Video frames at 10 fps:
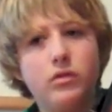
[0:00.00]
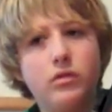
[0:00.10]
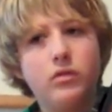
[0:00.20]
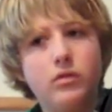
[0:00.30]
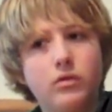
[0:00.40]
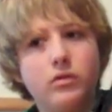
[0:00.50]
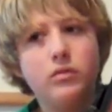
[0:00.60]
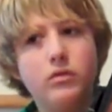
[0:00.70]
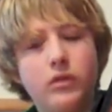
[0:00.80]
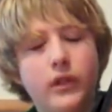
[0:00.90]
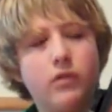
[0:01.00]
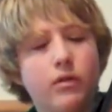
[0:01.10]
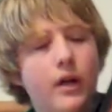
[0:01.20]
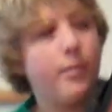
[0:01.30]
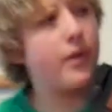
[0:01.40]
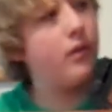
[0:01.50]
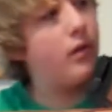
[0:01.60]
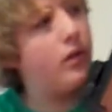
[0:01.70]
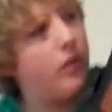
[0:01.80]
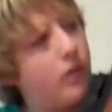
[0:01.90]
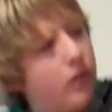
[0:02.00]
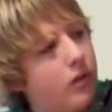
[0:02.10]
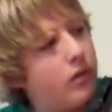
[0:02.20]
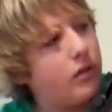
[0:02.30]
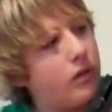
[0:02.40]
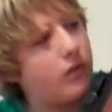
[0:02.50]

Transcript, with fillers: clip. Wait, crap. No,